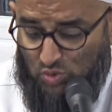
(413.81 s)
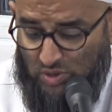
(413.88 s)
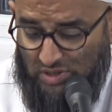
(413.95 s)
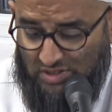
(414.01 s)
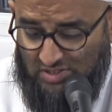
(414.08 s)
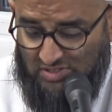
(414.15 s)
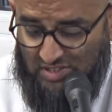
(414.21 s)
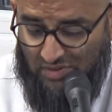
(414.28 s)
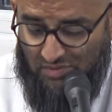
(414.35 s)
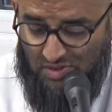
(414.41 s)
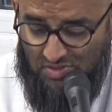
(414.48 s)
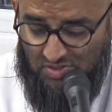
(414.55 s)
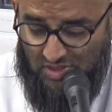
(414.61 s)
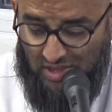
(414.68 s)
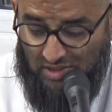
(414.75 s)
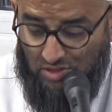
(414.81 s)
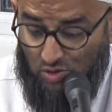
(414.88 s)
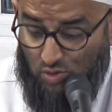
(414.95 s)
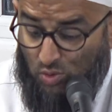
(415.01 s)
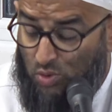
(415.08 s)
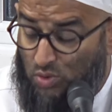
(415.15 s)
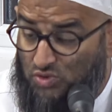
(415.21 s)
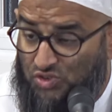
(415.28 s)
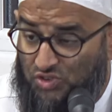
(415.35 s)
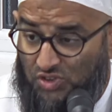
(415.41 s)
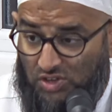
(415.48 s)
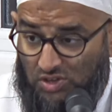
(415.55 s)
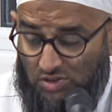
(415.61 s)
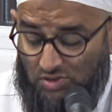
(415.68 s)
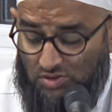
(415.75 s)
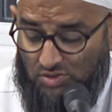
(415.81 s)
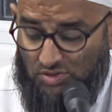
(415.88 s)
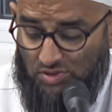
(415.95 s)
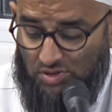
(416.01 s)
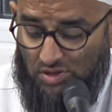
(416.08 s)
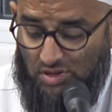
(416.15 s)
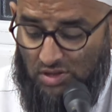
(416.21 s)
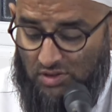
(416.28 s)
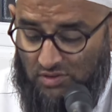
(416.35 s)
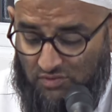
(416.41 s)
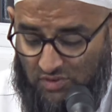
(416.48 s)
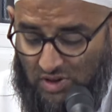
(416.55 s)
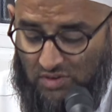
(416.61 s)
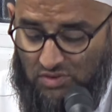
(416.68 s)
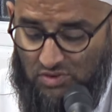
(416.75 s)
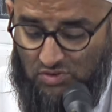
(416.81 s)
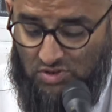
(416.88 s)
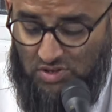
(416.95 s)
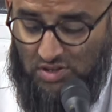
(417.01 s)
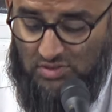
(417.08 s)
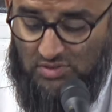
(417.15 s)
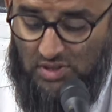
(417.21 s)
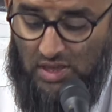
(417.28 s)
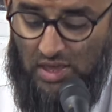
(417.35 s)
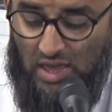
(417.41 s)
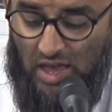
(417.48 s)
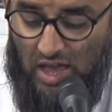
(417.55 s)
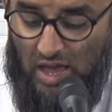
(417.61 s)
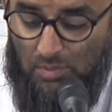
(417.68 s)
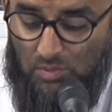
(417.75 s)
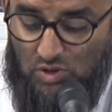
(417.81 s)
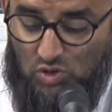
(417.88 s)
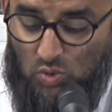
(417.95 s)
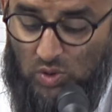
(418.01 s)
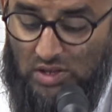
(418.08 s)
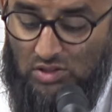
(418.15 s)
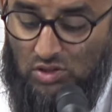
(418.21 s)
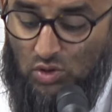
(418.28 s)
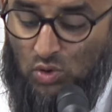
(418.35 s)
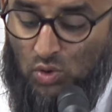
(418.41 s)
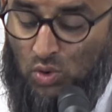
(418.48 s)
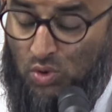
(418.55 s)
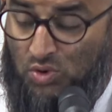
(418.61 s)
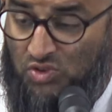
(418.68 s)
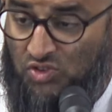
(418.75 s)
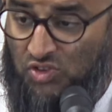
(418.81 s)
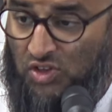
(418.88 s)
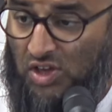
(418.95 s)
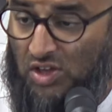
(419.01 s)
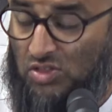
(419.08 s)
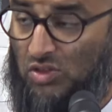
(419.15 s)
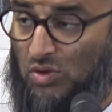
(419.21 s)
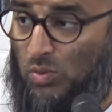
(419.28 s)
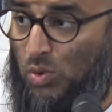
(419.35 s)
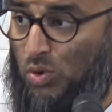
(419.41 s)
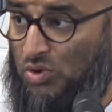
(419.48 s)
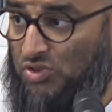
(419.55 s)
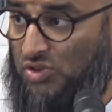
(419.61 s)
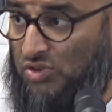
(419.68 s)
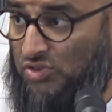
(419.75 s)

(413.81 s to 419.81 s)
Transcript: the 7th and the kursi, 500 years. And between the kursi and the water, so